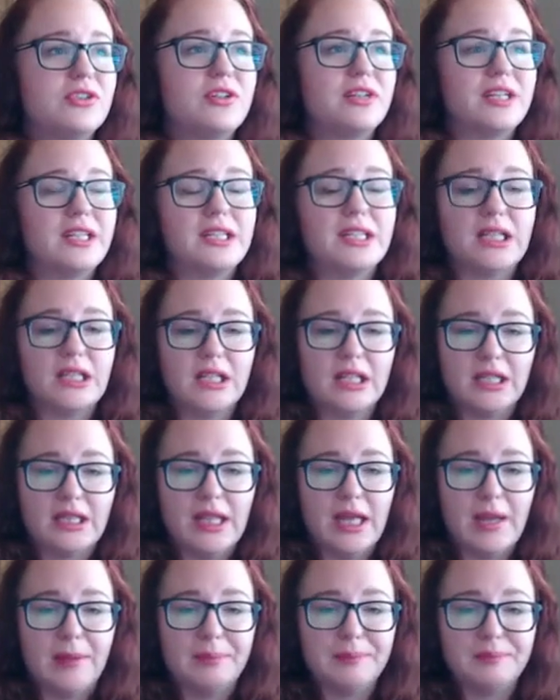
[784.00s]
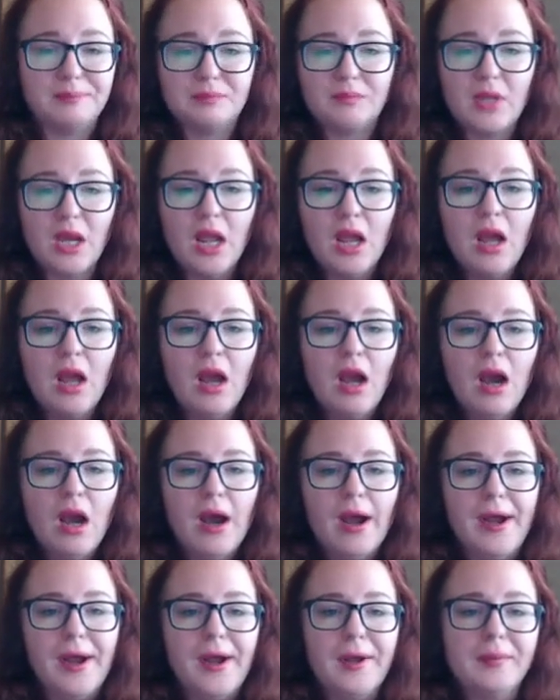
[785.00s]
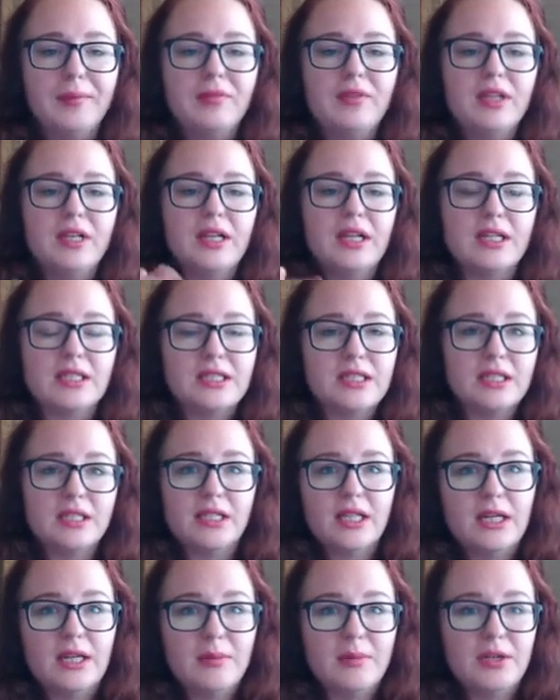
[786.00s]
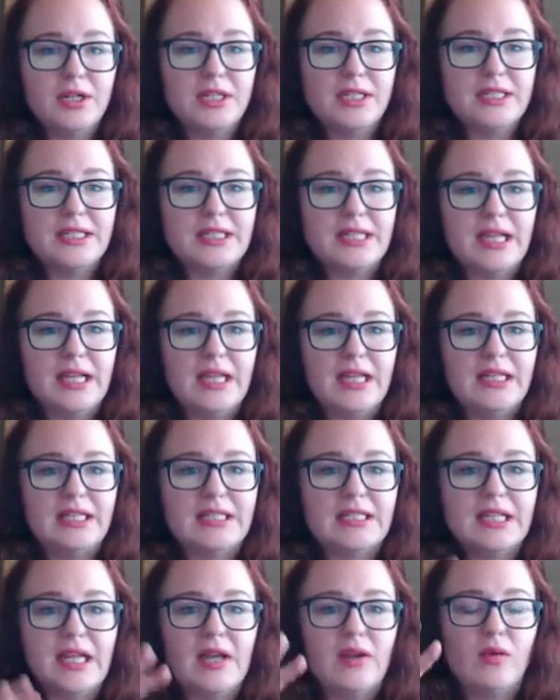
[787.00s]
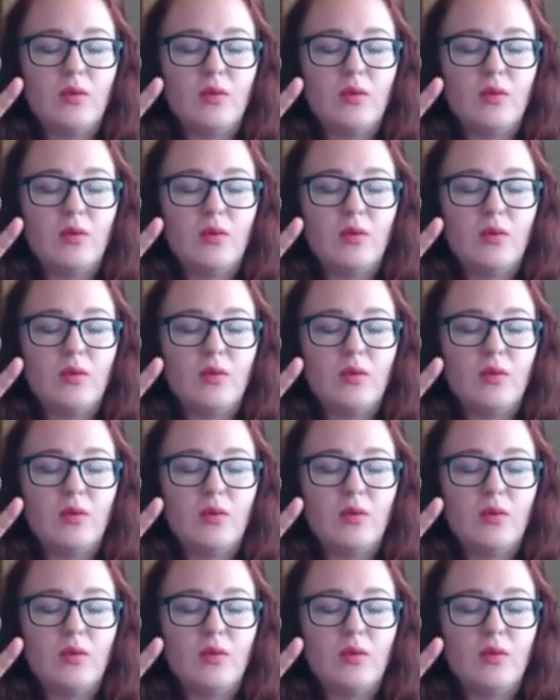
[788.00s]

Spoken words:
or anything like that. The next thing that I'm going to say is that